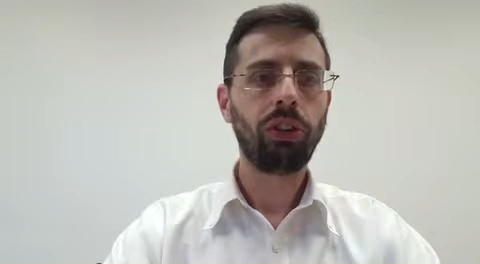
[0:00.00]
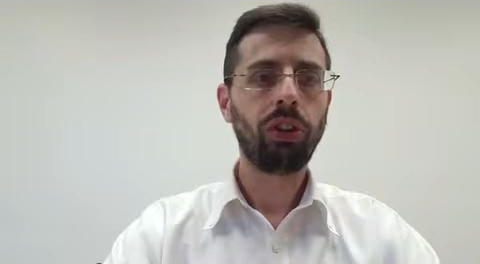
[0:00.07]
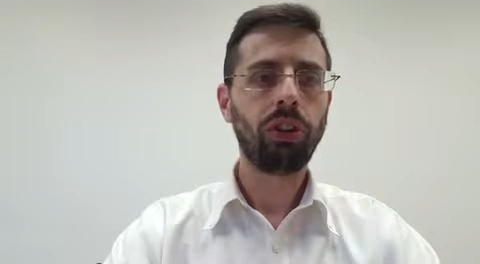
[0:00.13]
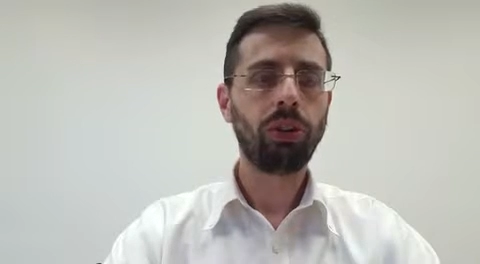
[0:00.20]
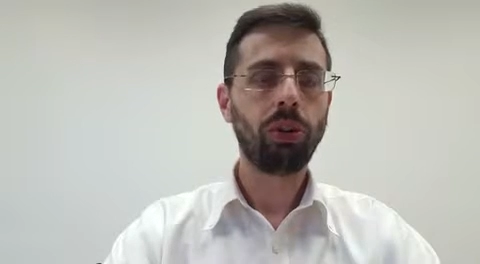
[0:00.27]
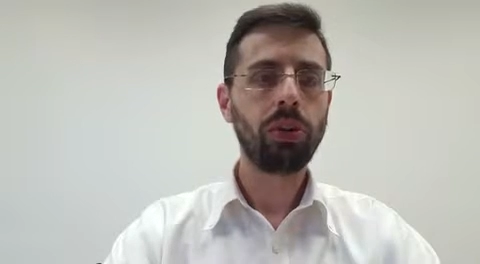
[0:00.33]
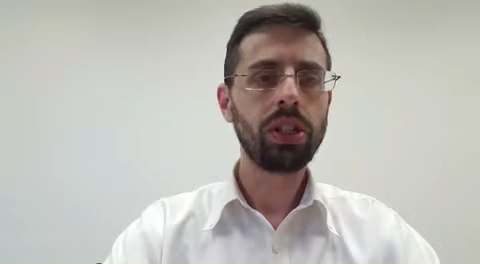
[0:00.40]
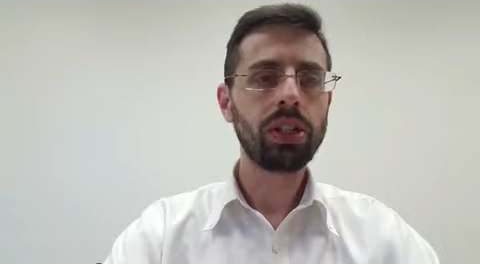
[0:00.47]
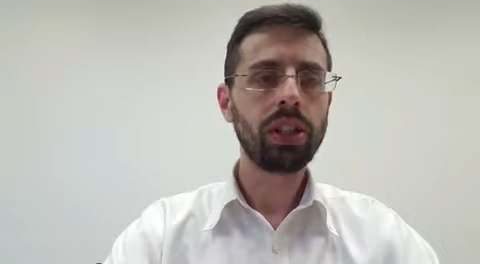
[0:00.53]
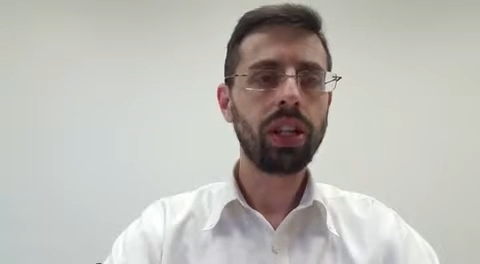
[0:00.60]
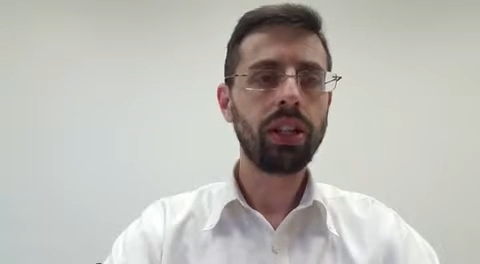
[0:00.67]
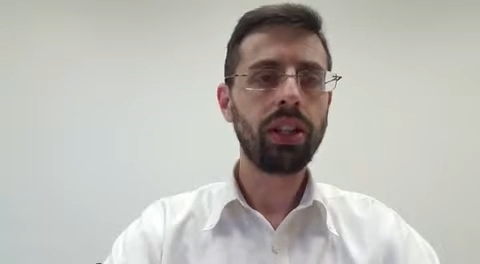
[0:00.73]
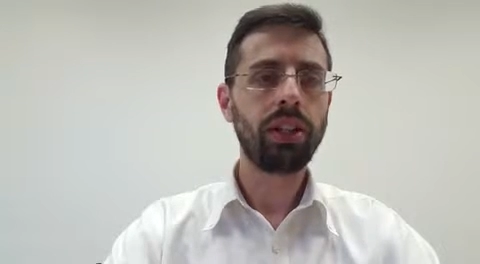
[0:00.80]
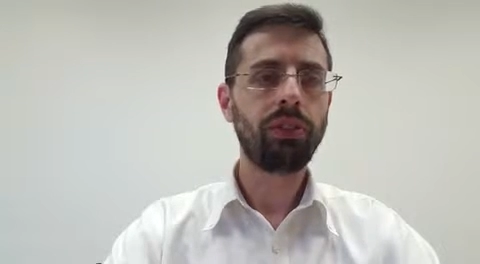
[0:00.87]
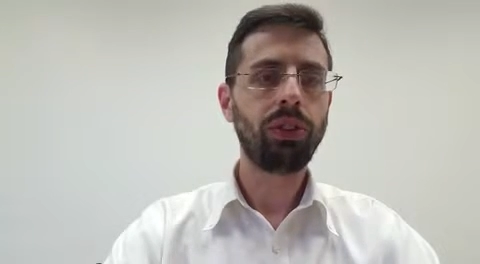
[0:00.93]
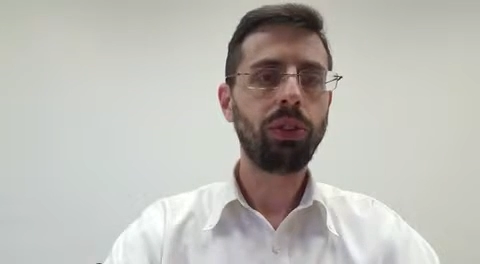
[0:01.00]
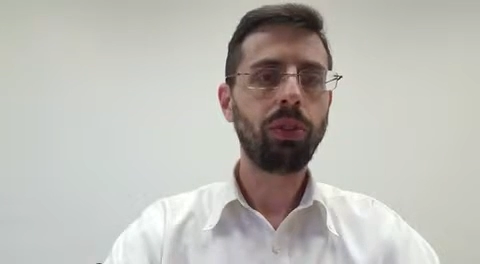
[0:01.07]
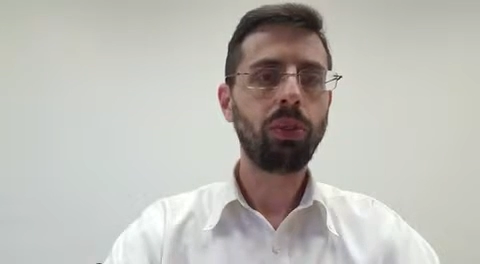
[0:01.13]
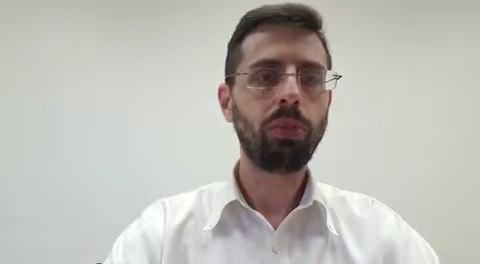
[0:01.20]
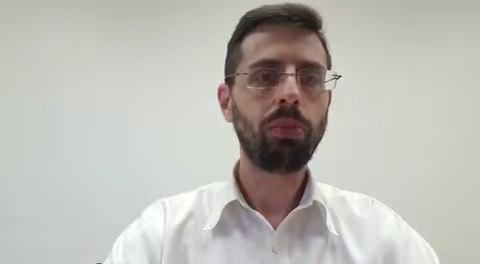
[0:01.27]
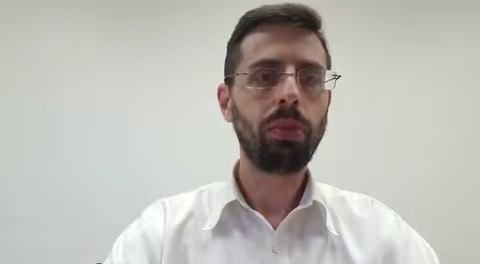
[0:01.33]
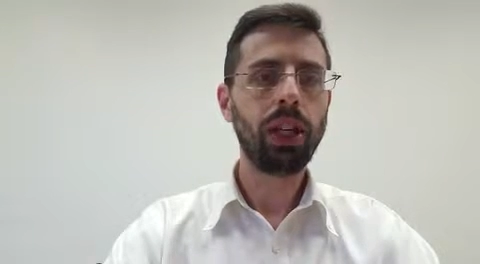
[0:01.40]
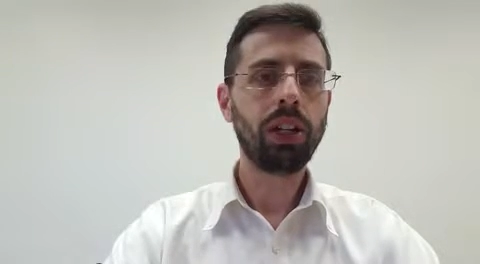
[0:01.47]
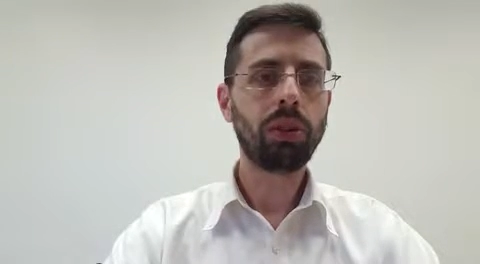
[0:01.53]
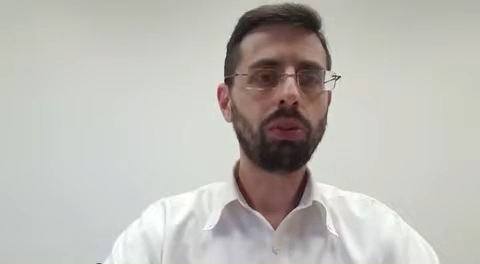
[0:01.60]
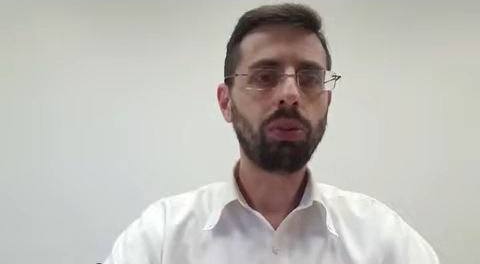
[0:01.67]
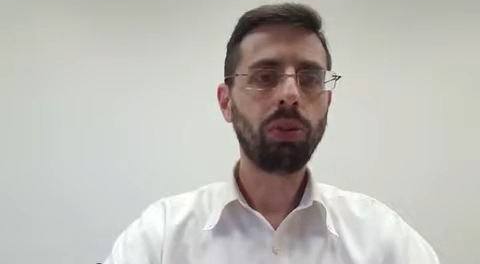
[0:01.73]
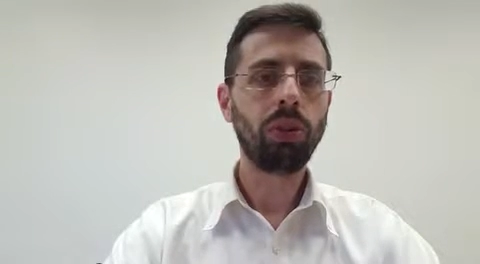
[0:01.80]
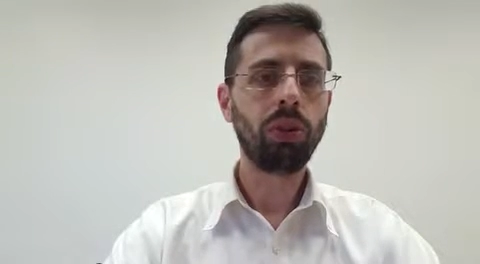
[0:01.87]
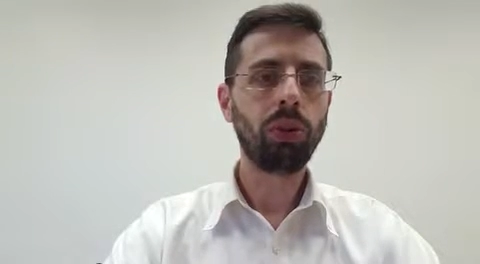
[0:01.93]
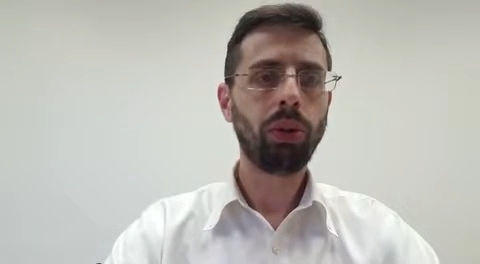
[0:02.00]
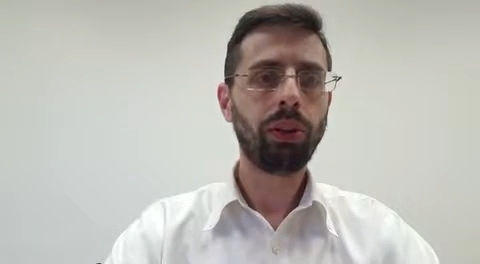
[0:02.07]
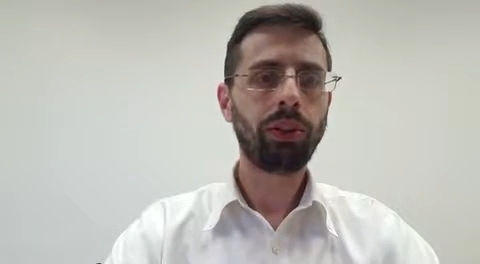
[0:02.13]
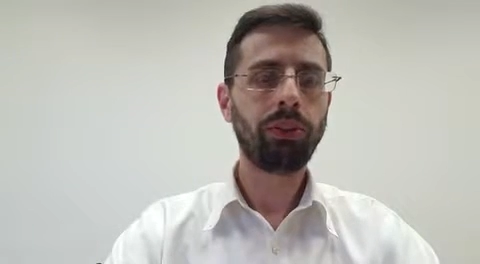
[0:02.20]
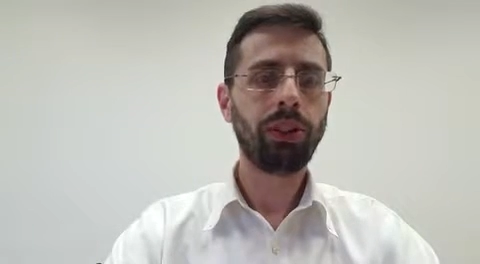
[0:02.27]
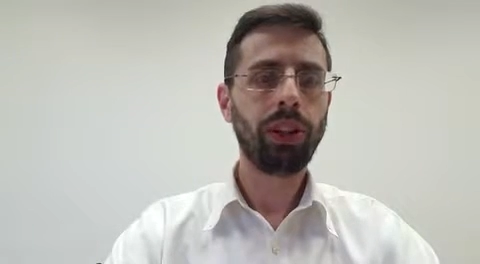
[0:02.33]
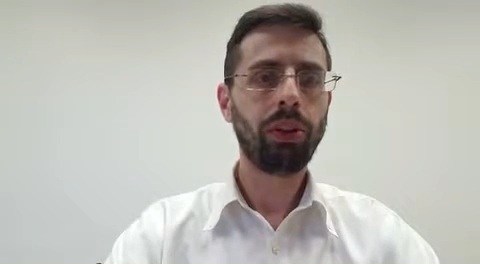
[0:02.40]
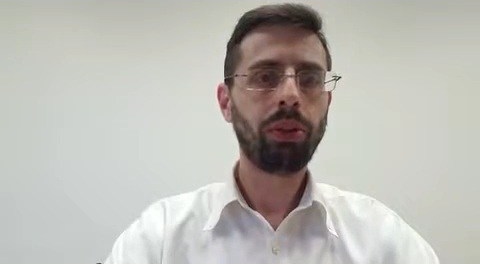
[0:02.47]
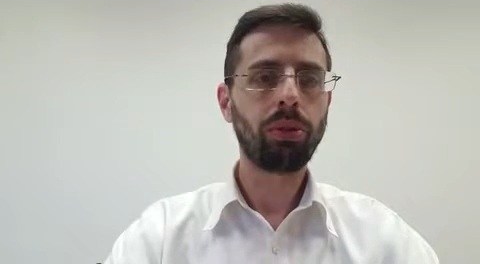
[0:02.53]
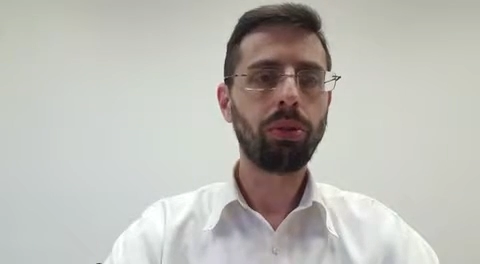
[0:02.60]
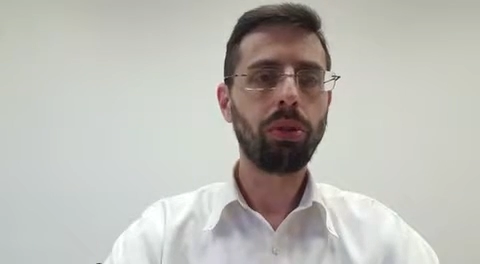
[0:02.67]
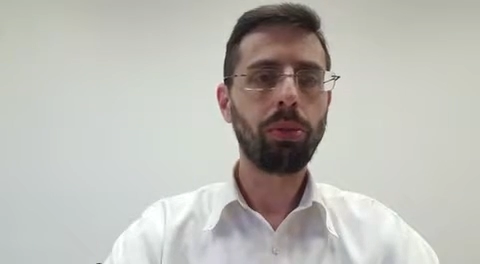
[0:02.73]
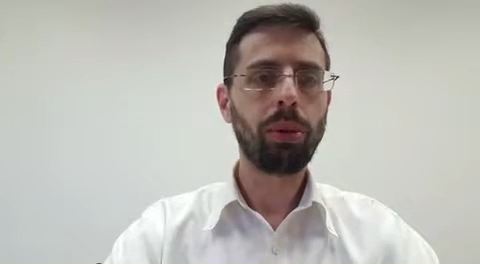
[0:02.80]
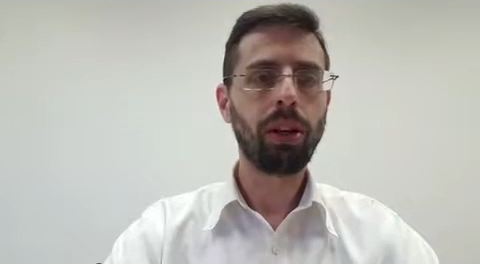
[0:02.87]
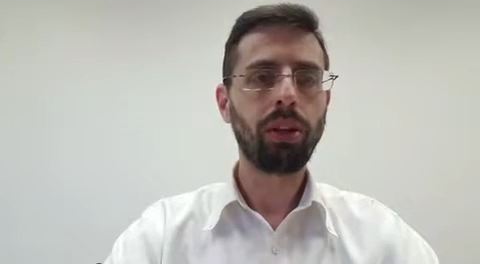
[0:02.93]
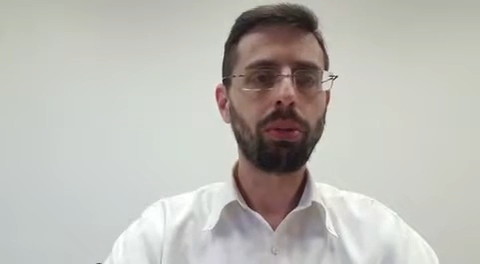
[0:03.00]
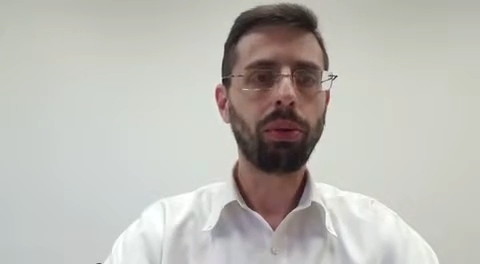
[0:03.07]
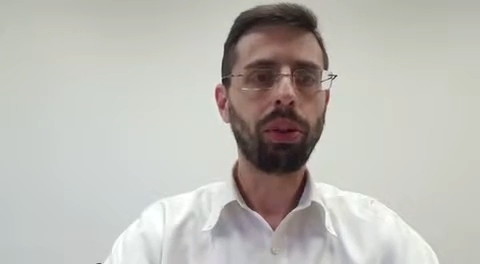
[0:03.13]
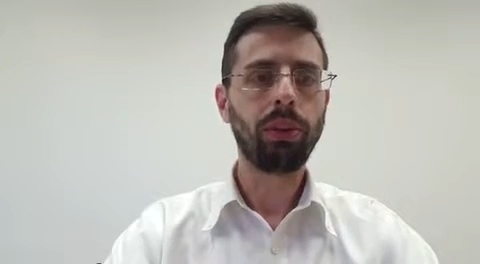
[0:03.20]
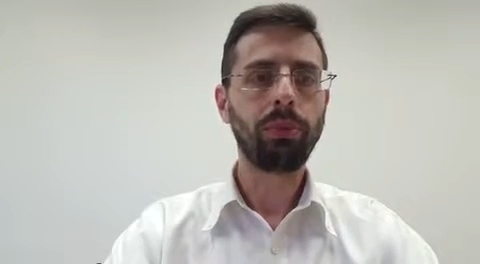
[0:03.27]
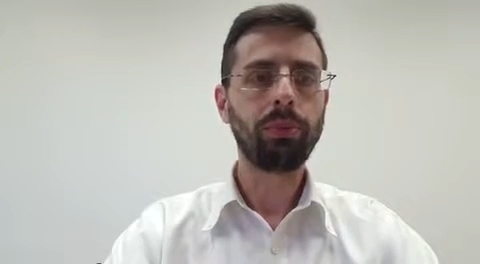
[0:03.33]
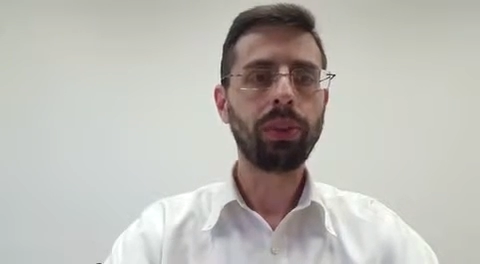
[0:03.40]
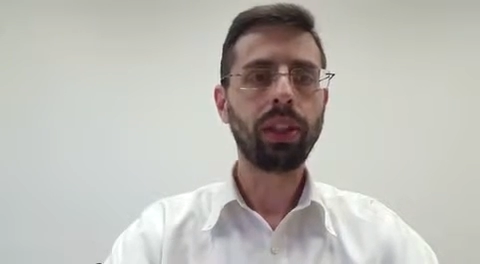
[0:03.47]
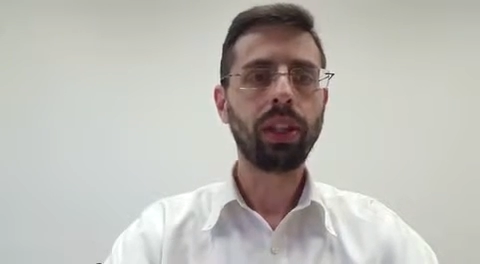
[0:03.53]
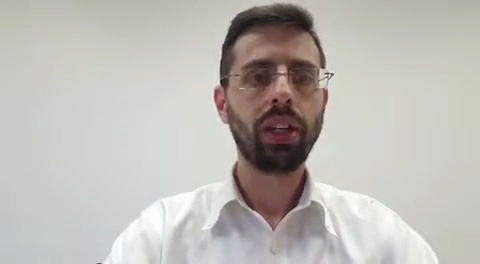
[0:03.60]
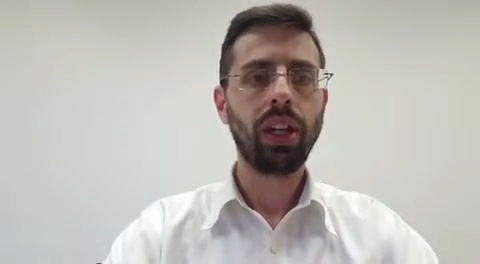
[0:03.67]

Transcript: He always said that if you make a rule, you have to follow through no matter what.